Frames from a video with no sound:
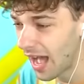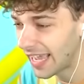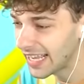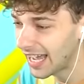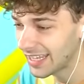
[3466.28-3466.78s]

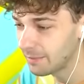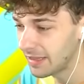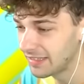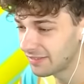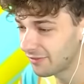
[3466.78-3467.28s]
I got him
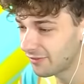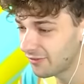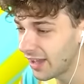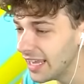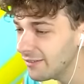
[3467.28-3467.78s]
his
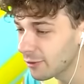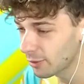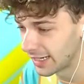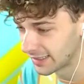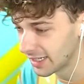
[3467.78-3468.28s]

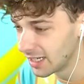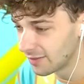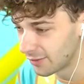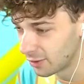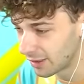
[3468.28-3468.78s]
favorite
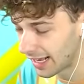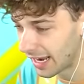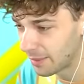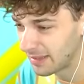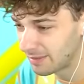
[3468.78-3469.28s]
food. I
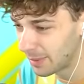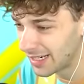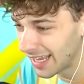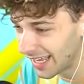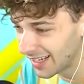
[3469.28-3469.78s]
got him his
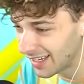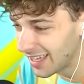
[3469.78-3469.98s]
banana